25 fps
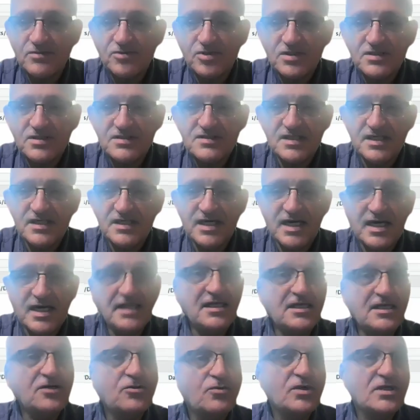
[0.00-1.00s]
I'm going to say n
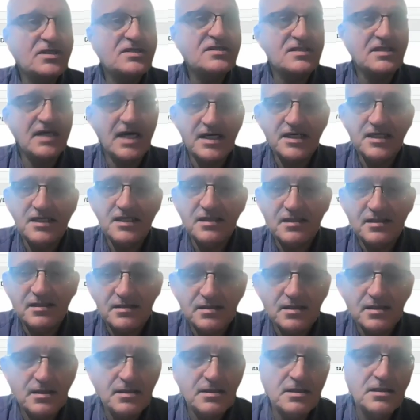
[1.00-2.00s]
equals 9.
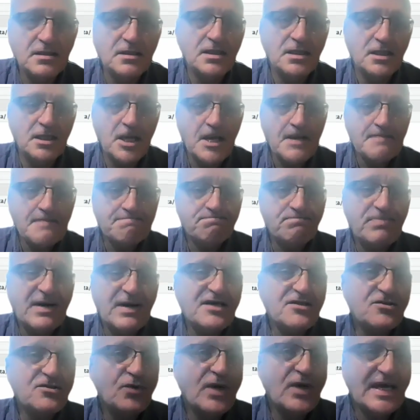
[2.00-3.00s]

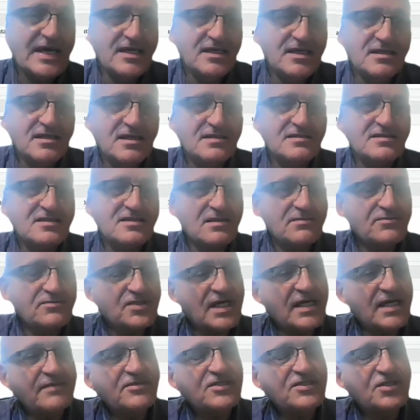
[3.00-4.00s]
By the way,
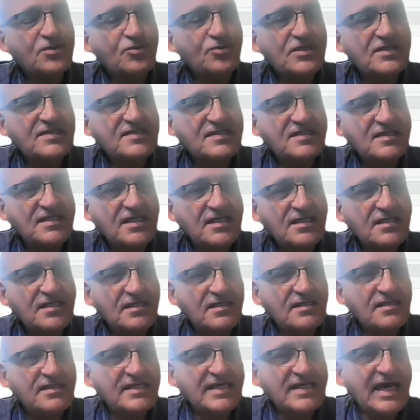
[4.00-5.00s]
sometimes you will see
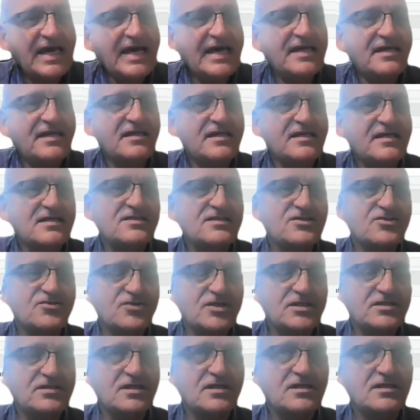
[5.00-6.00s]
the n is
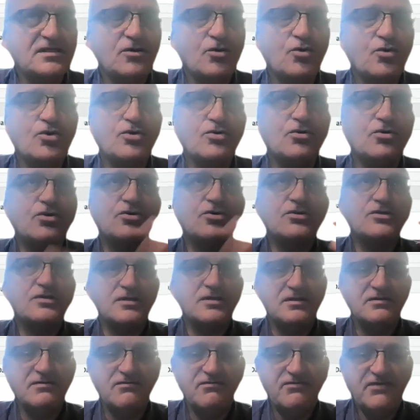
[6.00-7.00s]
written or
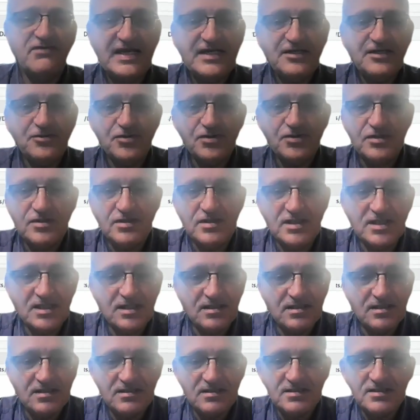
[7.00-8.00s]
the value,
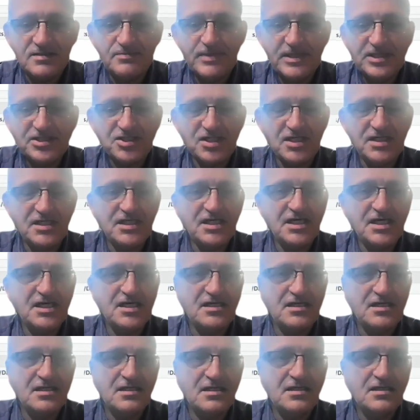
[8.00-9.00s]
especially
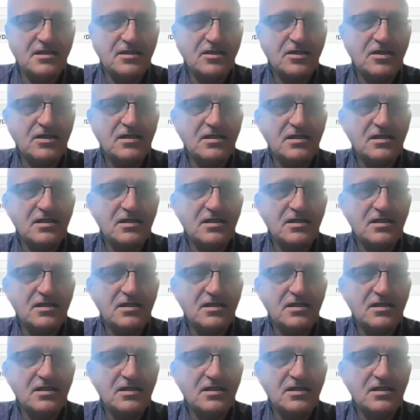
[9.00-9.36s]
in